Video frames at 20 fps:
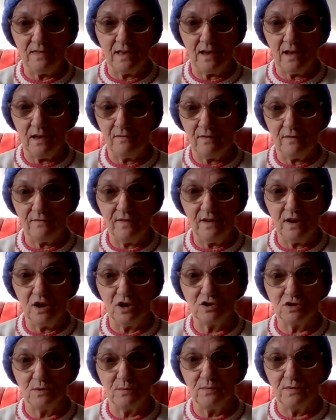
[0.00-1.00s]
If I finish
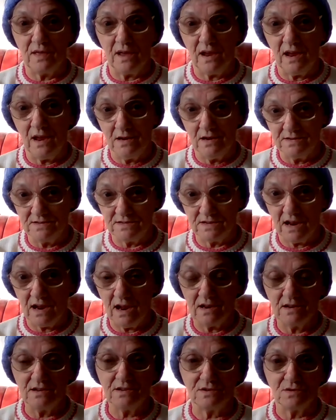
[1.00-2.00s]
something, you'll see it.
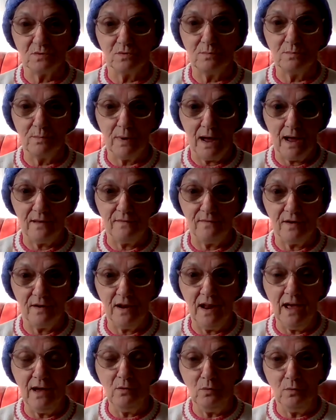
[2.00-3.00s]
So bye for now.